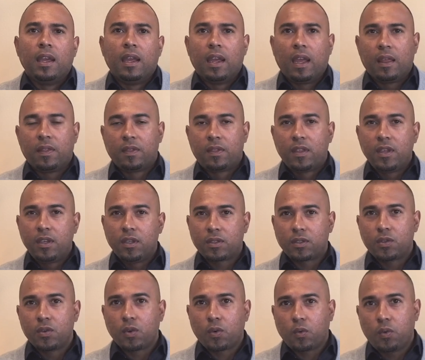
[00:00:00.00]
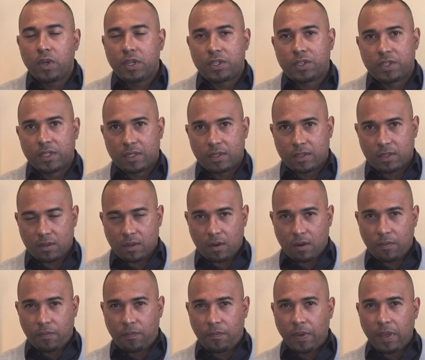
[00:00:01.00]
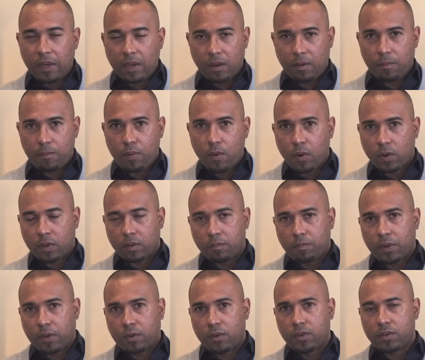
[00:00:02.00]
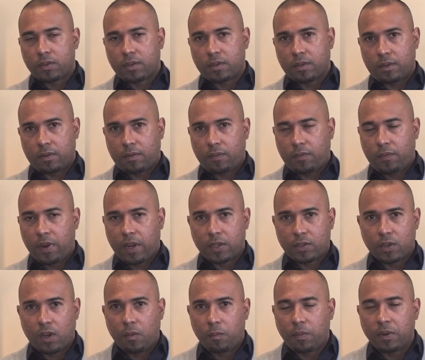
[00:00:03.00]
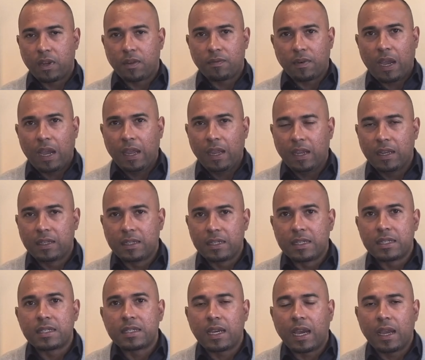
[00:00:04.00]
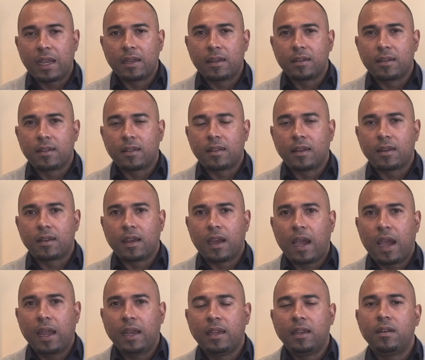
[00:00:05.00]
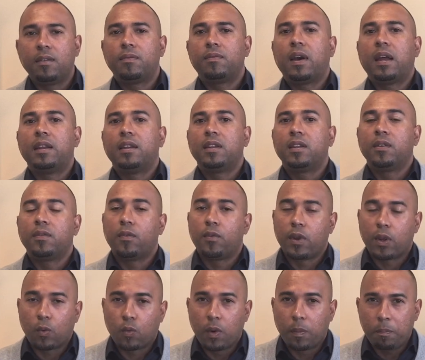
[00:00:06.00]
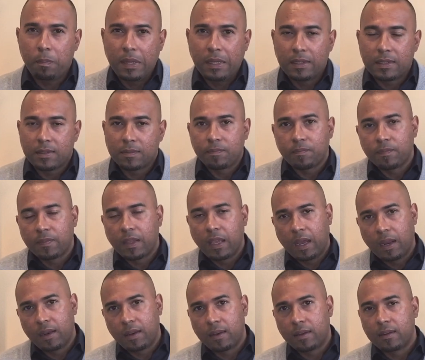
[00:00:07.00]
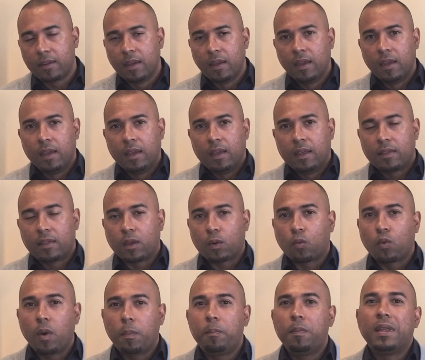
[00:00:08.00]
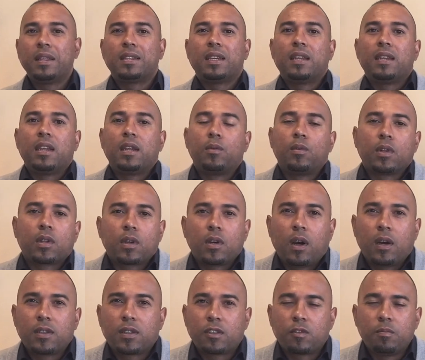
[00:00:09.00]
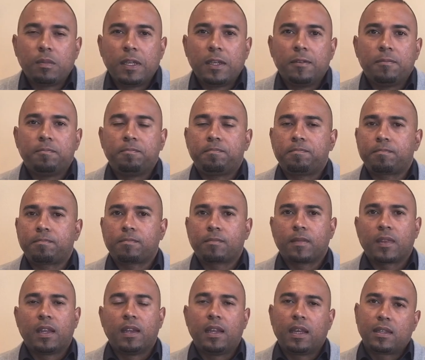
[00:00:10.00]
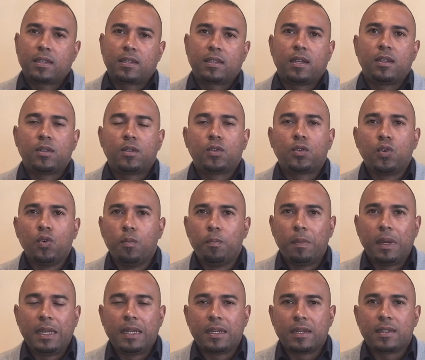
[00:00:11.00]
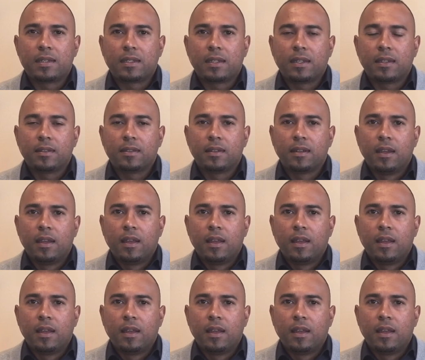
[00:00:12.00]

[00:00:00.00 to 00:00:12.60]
And these two questions are very important because, for example, if I had decided that I need funding for equipment and the equipment I need will cost me, let's say, 2 million rand,